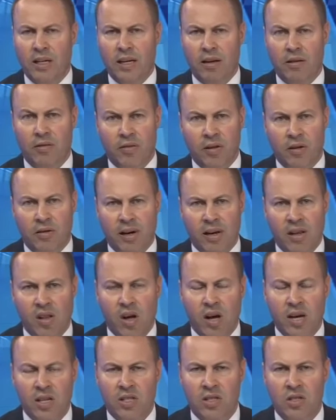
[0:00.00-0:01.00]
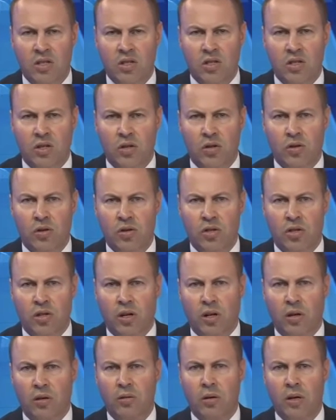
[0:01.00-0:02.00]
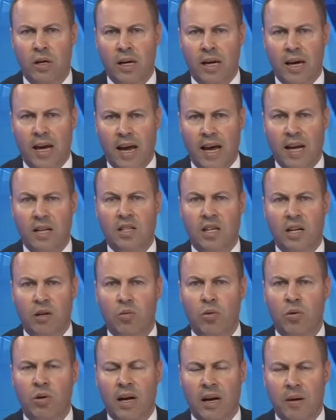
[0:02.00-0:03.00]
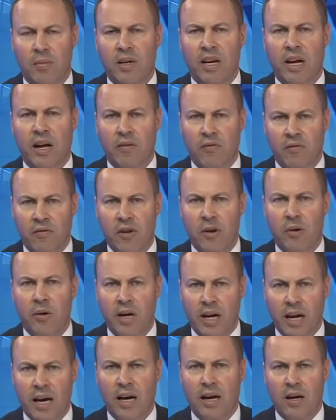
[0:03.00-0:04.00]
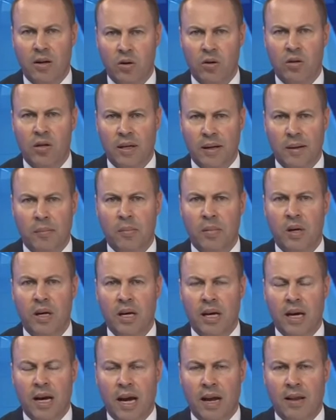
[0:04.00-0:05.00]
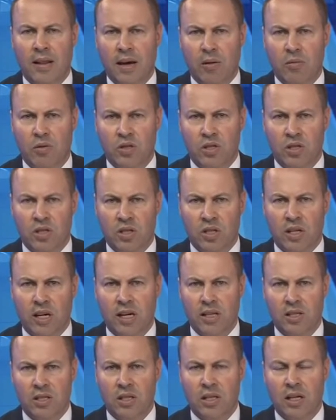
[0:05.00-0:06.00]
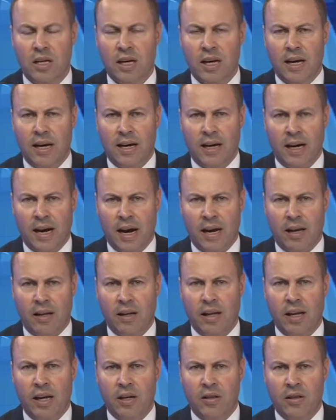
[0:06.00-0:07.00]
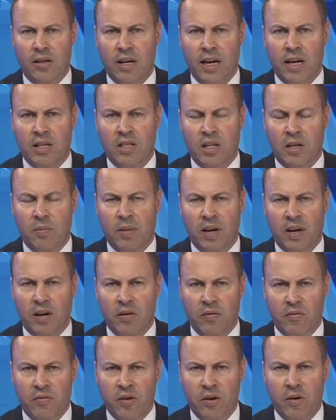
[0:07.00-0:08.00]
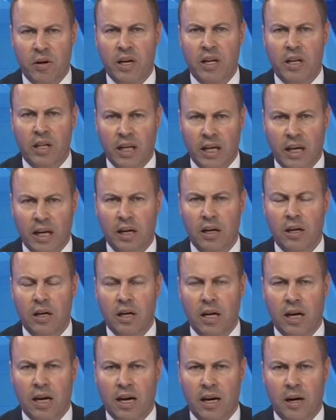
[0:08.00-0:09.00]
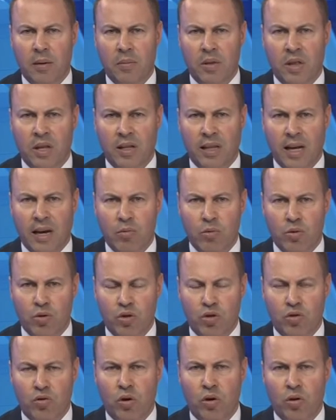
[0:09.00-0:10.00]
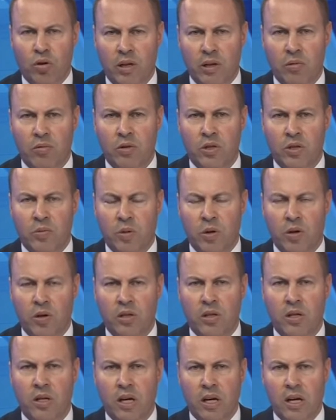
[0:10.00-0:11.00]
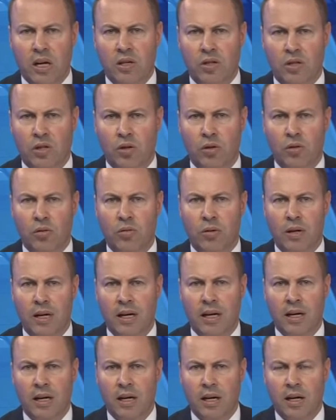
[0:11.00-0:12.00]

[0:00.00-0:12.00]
Now, if they're unlicensed to do so, ASIC will come down very hard on them, and that was discussed at length, and ASIC made it very clear that they will strongly respond to